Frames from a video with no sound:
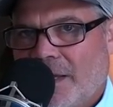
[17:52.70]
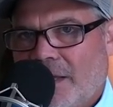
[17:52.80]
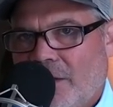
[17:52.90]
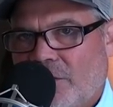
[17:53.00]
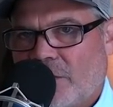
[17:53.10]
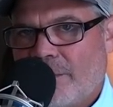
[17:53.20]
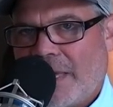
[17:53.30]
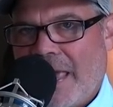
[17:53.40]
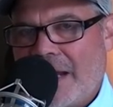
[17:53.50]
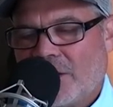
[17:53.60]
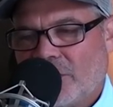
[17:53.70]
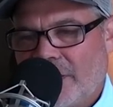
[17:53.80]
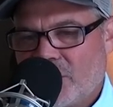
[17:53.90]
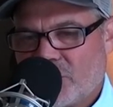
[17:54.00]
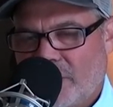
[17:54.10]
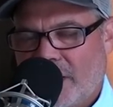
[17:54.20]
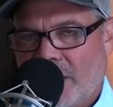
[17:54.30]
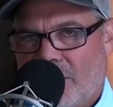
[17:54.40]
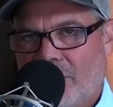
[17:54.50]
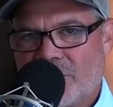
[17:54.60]
is mechanical injury
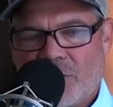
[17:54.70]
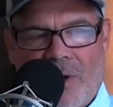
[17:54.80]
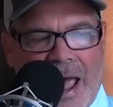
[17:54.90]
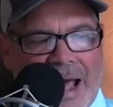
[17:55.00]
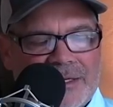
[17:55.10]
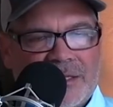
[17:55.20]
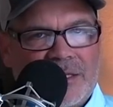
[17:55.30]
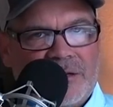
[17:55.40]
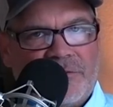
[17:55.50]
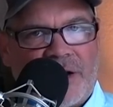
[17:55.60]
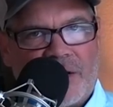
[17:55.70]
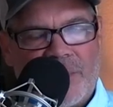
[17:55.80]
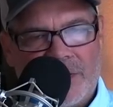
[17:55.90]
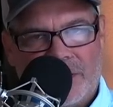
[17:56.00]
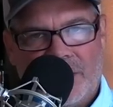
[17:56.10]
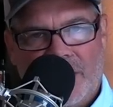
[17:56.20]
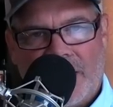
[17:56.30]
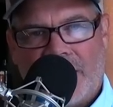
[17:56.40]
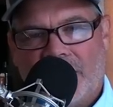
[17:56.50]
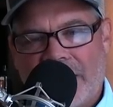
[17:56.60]
can also add to the environment
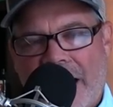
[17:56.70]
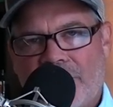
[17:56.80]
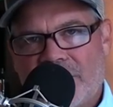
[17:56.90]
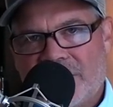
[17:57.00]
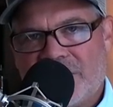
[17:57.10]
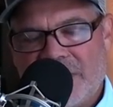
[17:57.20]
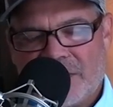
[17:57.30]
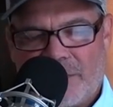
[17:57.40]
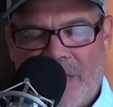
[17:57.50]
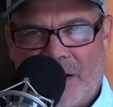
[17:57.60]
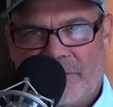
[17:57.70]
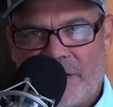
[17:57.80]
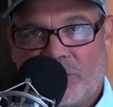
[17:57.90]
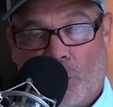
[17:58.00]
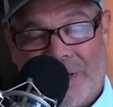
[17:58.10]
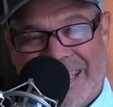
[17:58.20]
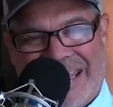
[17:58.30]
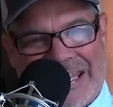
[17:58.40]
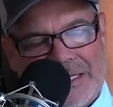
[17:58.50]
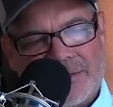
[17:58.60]
and allow the disease to manifest or
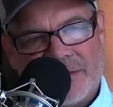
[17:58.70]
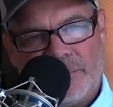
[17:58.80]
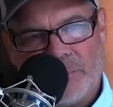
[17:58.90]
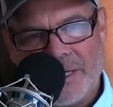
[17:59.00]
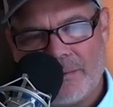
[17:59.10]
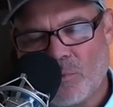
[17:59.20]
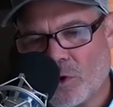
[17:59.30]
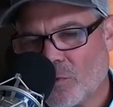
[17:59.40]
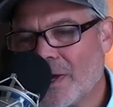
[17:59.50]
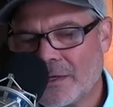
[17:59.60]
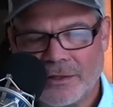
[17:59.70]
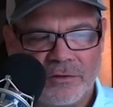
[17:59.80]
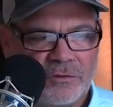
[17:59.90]
get into the plant more readily.